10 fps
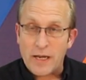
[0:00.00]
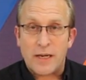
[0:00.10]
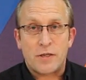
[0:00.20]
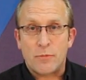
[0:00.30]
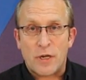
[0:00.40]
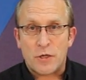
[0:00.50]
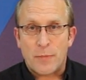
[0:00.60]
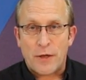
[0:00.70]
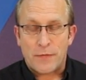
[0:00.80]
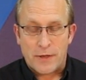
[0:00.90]
You can't do much
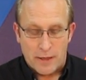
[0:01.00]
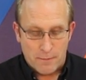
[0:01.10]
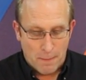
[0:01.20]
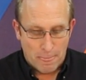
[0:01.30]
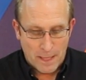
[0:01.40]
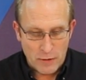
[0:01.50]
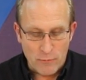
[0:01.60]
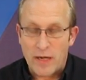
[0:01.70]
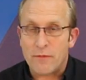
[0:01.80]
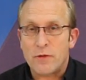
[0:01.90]
about that.
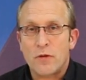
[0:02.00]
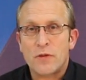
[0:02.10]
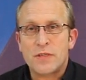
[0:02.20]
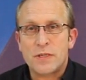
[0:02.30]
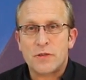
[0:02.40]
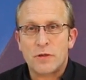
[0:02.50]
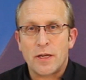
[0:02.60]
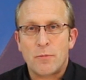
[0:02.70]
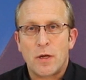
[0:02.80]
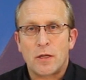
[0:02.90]
You may have noticed that
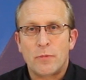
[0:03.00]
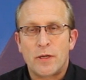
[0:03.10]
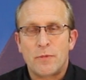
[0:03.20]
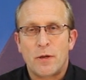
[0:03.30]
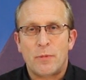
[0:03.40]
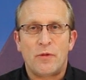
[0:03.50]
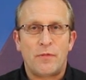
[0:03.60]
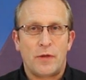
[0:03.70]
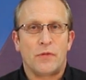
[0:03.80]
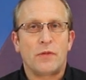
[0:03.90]
your late model B M
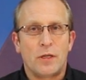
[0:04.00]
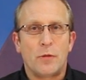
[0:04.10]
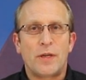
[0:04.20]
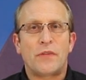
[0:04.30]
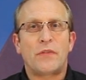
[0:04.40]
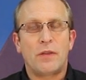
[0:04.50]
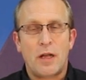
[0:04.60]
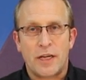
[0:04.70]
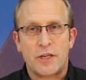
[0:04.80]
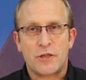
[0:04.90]
W feels a little bit
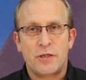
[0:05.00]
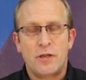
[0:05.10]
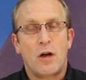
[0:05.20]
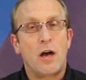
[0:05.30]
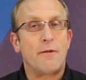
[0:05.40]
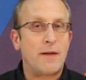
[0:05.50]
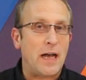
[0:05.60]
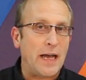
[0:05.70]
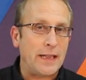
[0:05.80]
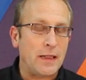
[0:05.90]
sluggish off
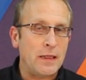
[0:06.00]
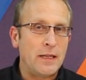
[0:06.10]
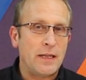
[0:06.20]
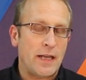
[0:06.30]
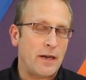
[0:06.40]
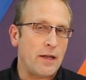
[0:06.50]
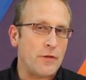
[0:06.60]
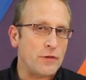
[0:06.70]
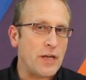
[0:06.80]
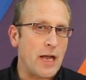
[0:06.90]
idle and at
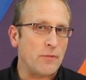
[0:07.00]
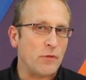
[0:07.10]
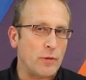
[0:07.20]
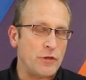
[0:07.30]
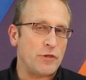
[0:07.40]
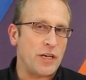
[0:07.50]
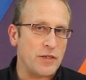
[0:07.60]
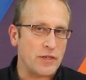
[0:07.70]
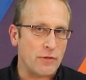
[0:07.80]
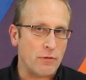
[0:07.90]
other times when you're
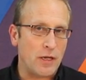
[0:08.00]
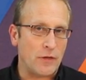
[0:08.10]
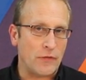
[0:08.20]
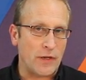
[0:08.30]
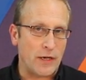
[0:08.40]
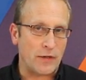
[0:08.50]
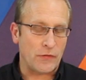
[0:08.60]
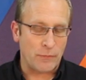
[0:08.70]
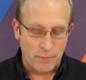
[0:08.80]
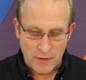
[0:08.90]
changing throttle
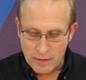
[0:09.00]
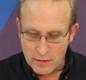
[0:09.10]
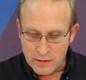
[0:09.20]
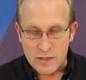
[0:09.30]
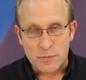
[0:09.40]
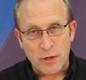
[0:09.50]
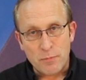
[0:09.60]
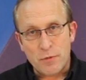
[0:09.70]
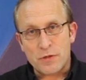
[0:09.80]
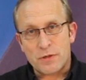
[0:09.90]
settings. The
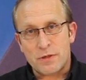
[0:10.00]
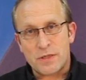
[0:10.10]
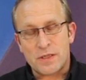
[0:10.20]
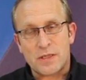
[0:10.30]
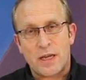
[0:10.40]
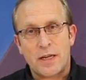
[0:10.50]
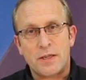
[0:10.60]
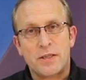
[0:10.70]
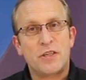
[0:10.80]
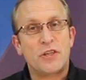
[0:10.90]
Sprint Booster is
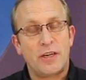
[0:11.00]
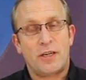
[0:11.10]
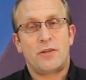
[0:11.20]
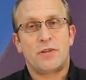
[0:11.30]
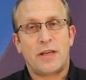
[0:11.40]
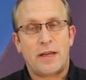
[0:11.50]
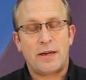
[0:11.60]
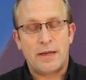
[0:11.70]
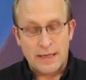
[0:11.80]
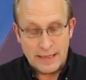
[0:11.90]
designed to change that.